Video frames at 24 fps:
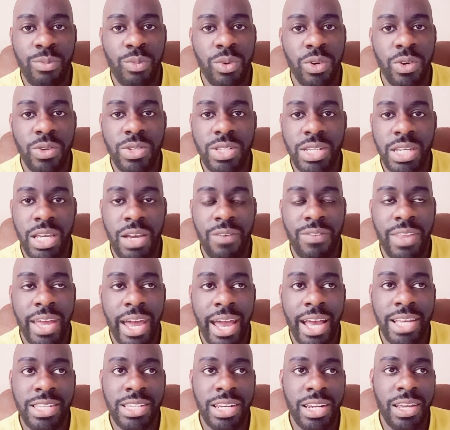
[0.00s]
We'll see if that
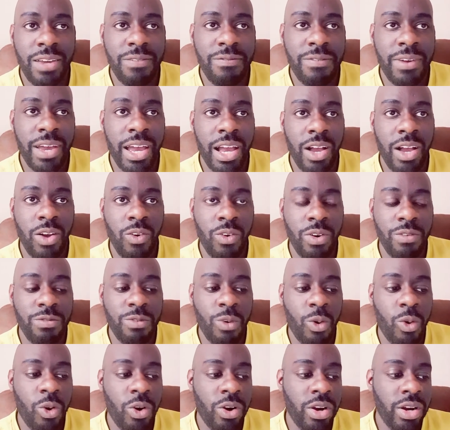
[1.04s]
has any effect going
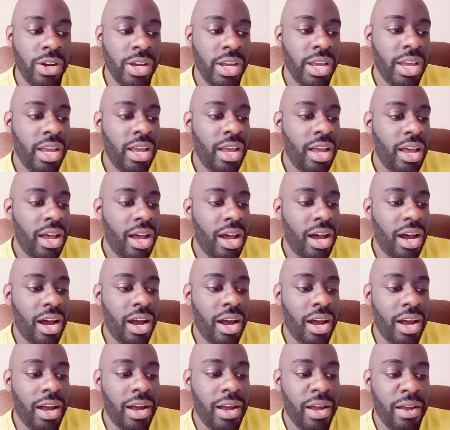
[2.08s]
forward.
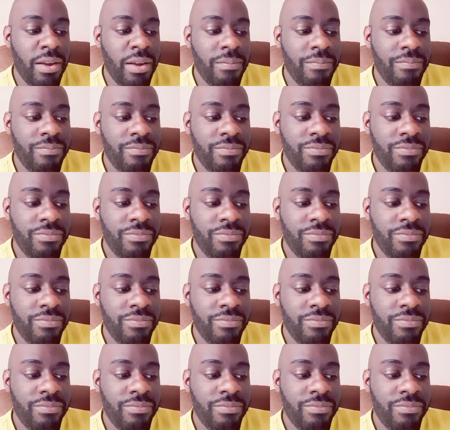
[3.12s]
Um,